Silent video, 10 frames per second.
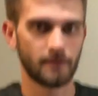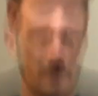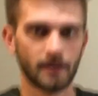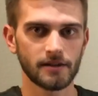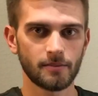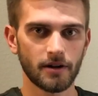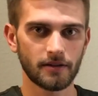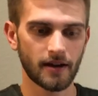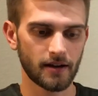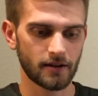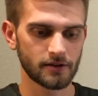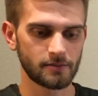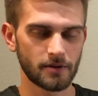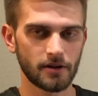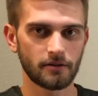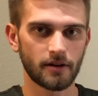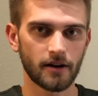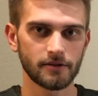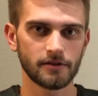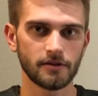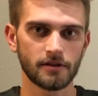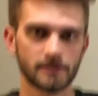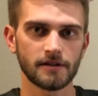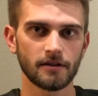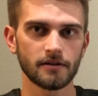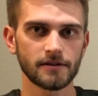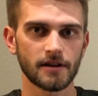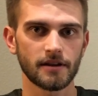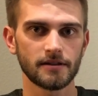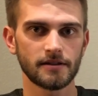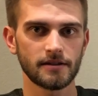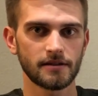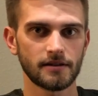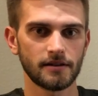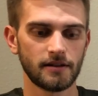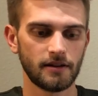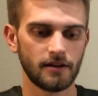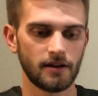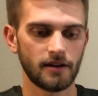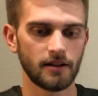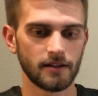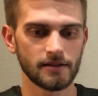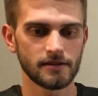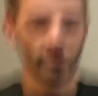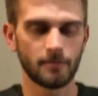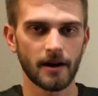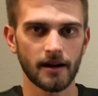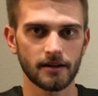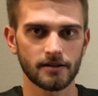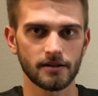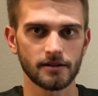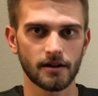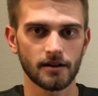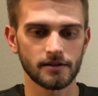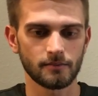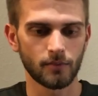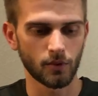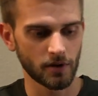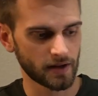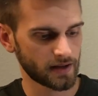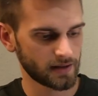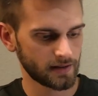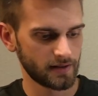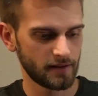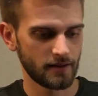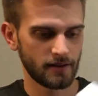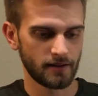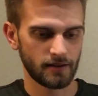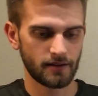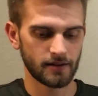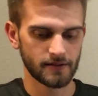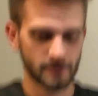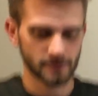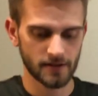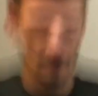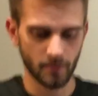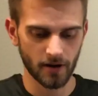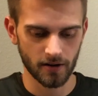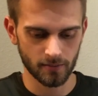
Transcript: That's about that. I'll spin it around so you can see all sides. And then this is the back. Just got some boring things to say about it, I'm